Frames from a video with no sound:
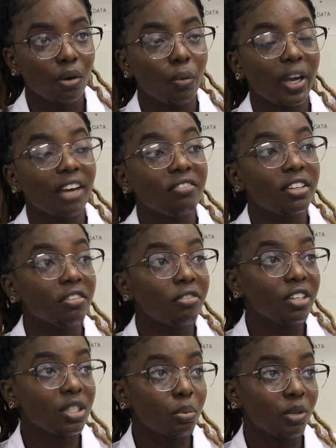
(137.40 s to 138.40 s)
we have
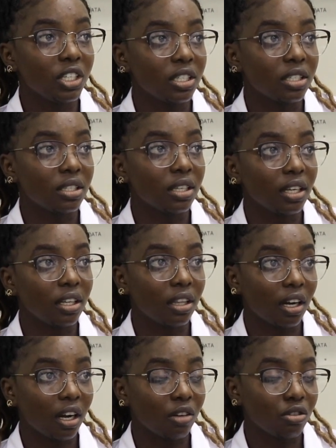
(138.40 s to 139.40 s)
different species in
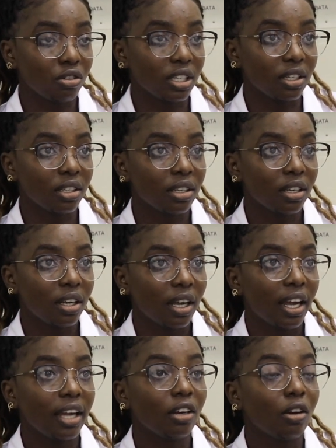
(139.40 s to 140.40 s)
the country,
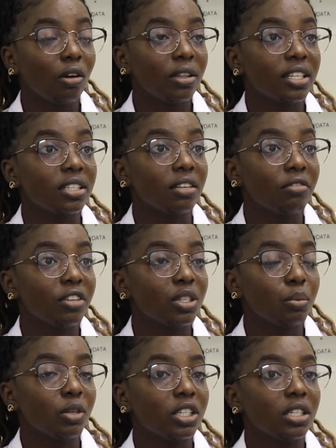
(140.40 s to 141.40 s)
and all these different
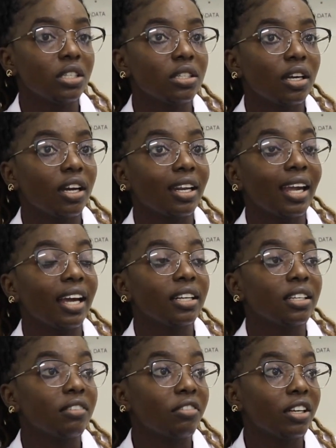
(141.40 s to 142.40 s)
species
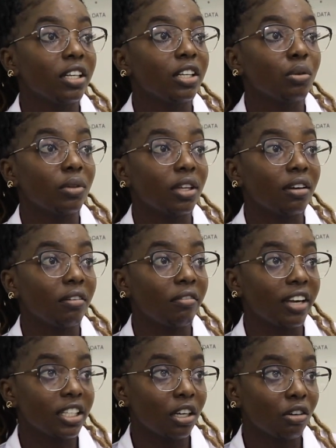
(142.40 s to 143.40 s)
react differently to the
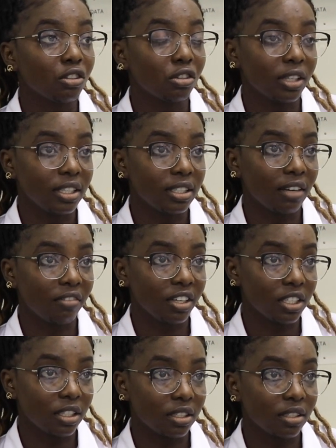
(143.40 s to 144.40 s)
vector control
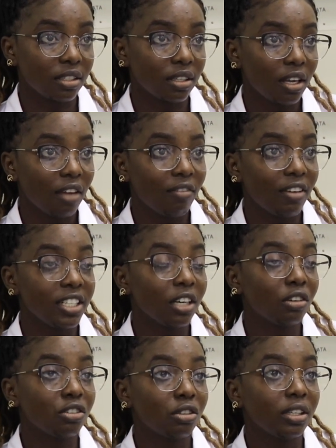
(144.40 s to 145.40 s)
interventions. Vector
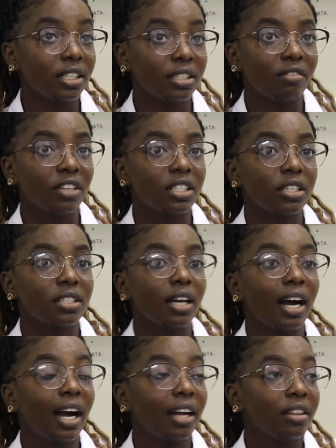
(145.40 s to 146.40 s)
control interventions
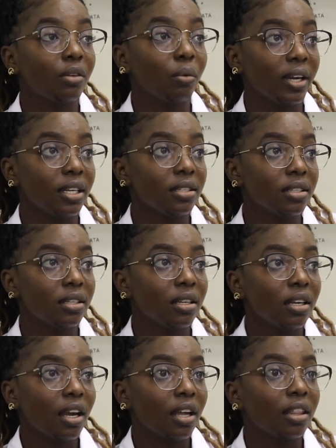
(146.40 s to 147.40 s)
are the ways
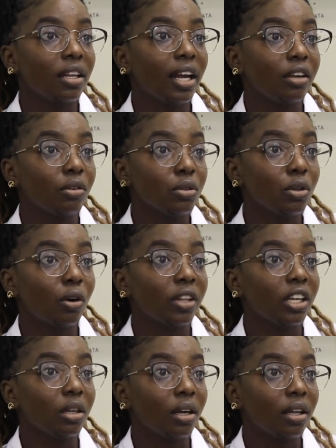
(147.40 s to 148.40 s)
that I use, or
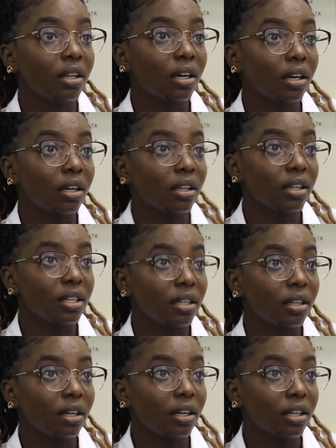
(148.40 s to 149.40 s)

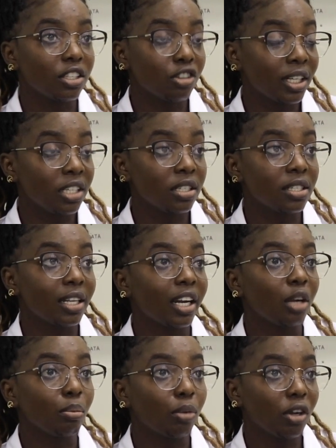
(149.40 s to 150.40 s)
the strategies that are
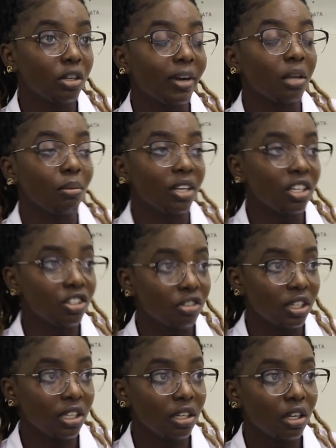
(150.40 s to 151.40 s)
employed by the
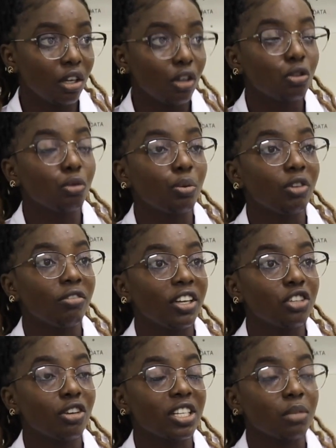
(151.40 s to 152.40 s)
ministry to
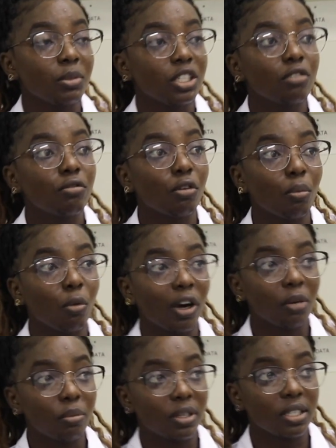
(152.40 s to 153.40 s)
prevent transmission from
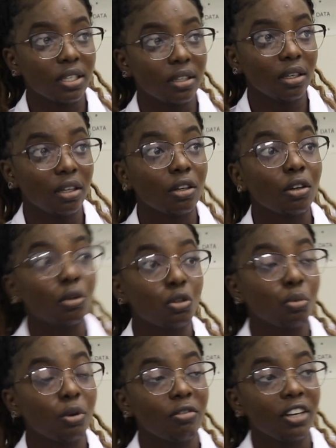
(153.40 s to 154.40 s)
one person, to
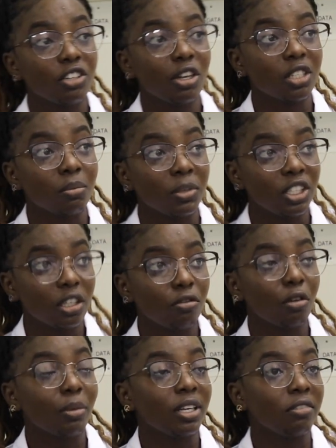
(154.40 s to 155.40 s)
prevent transmission
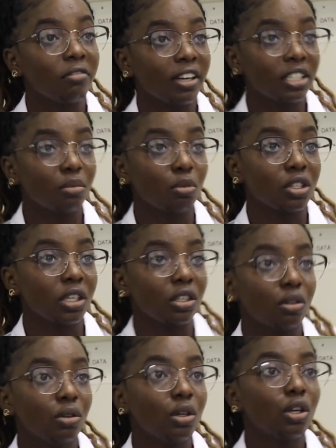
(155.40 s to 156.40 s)
from an infected
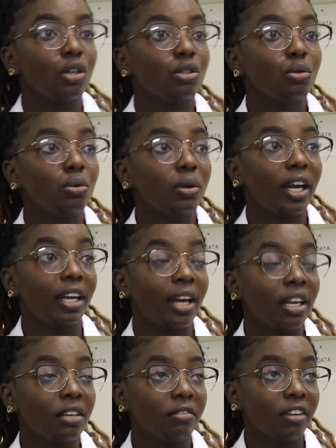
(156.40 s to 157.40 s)
mosquito to an
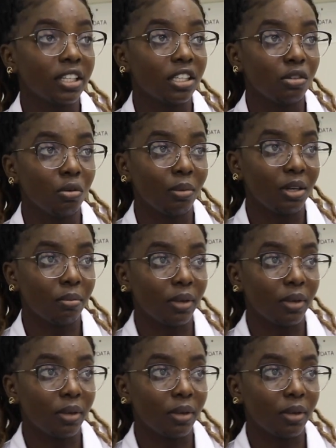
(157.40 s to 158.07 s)
uninfected human